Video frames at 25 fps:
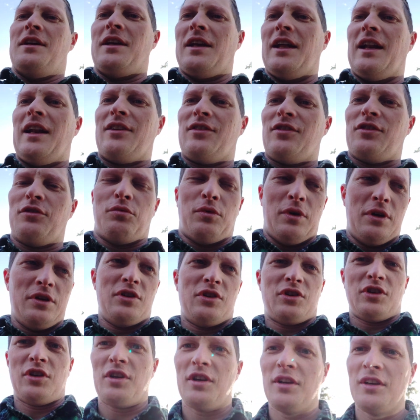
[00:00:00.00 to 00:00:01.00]
can actually
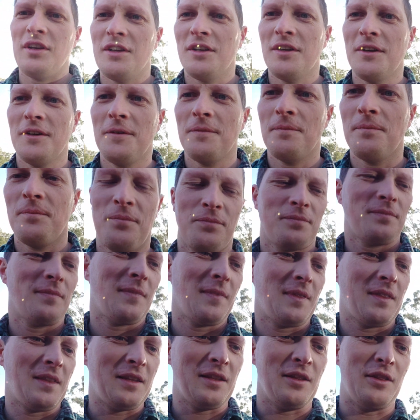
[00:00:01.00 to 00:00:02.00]
reach
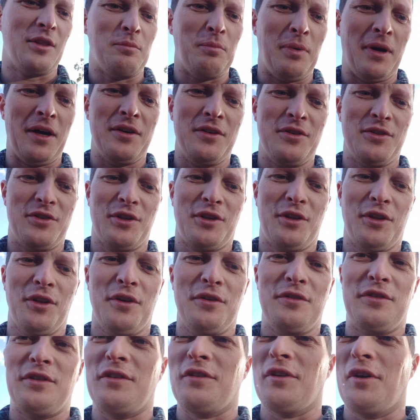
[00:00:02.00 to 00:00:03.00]
the button to
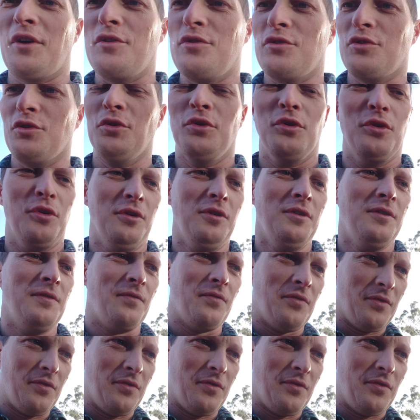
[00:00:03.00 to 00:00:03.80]
close his own door.